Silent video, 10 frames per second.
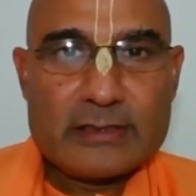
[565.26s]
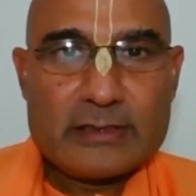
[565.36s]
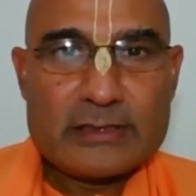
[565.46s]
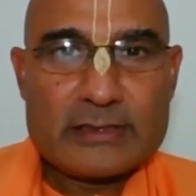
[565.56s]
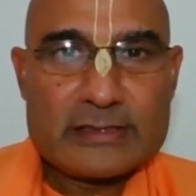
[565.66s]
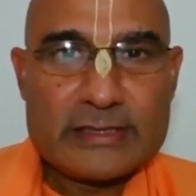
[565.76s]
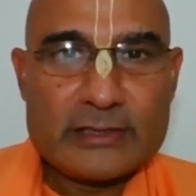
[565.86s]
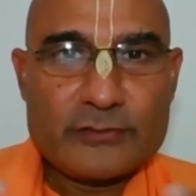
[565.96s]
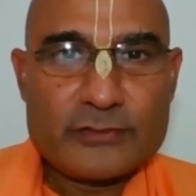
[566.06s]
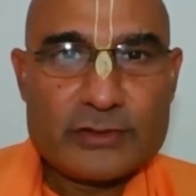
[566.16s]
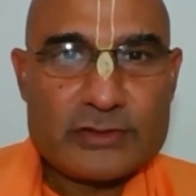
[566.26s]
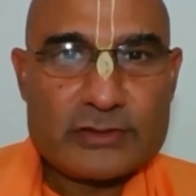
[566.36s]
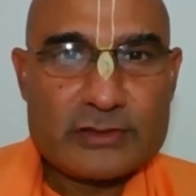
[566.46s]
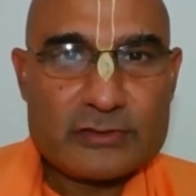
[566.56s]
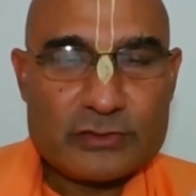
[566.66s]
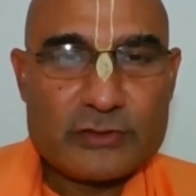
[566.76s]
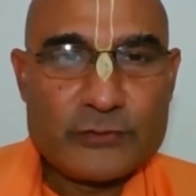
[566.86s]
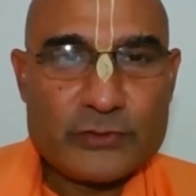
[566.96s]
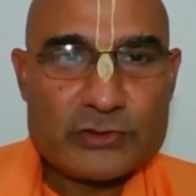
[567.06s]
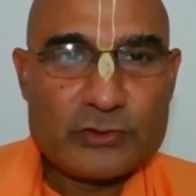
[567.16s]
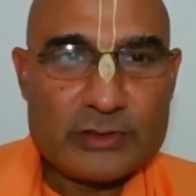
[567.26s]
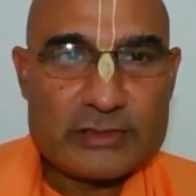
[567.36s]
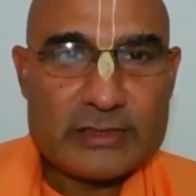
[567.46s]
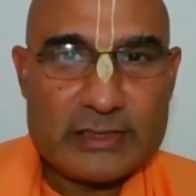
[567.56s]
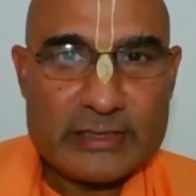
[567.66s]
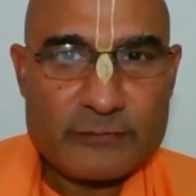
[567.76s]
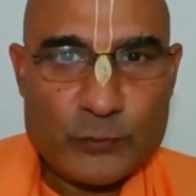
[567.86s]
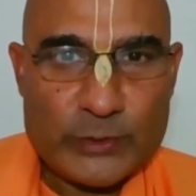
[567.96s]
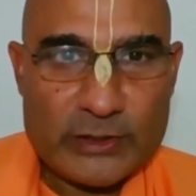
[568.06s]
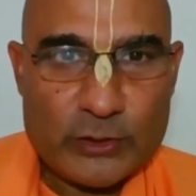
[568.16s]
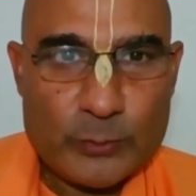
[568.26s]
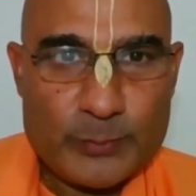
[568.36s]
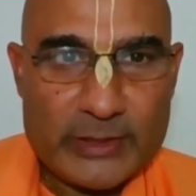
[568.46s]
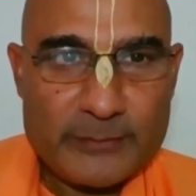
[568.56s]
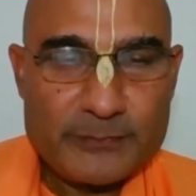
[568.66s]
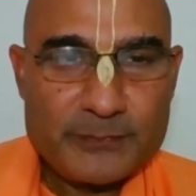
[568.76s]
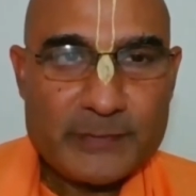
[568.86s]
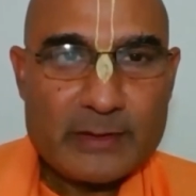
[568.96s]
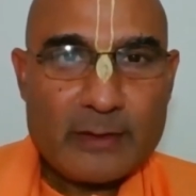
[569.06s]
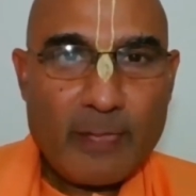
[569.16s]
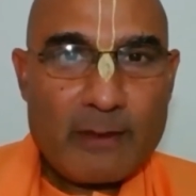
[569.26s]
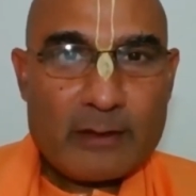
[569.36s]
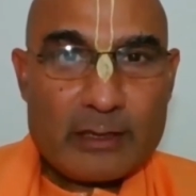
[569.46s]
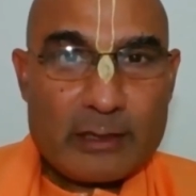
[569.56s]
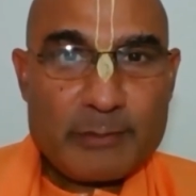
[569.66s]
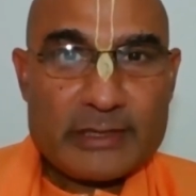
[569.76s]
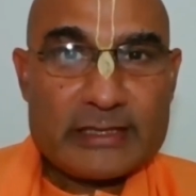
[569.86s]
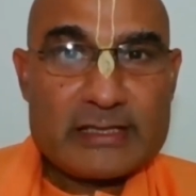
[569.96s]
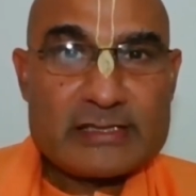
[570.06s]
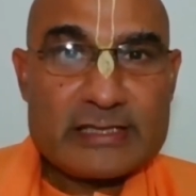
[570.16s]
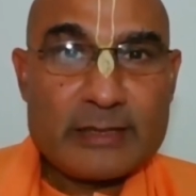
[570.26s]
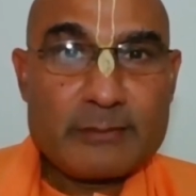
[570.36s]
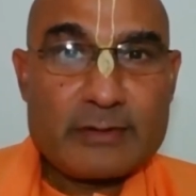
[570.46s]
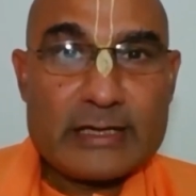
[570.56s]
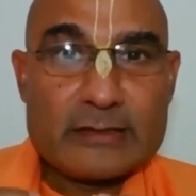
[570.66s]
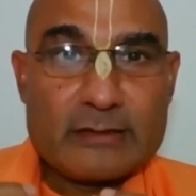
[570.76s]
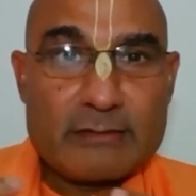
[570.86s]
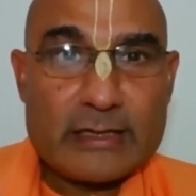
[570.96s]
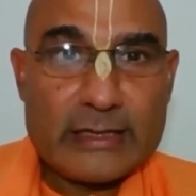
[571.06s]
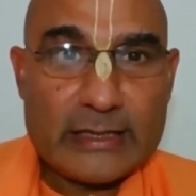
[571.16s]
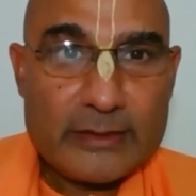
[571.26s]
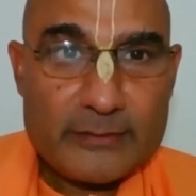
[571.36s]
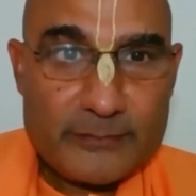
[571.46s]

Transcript: side of Krishna, so therefore she's known as the left-wing gopi. But that same Radharani